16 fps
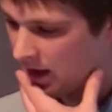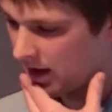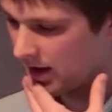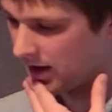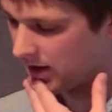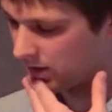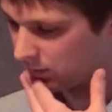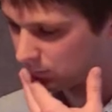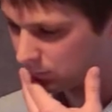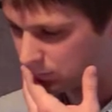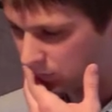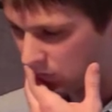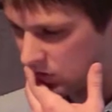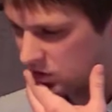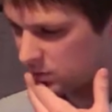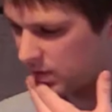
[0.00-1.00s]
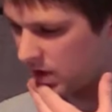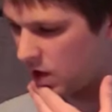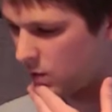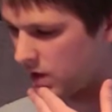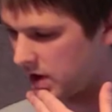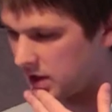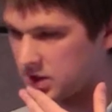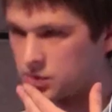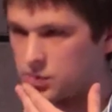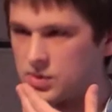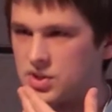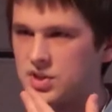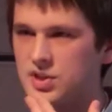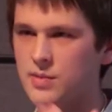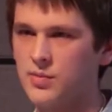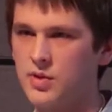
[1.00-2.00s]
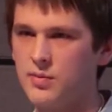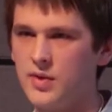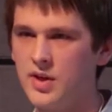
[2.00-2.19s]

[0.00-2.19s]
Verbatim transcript: Um, so by awareness, we just simply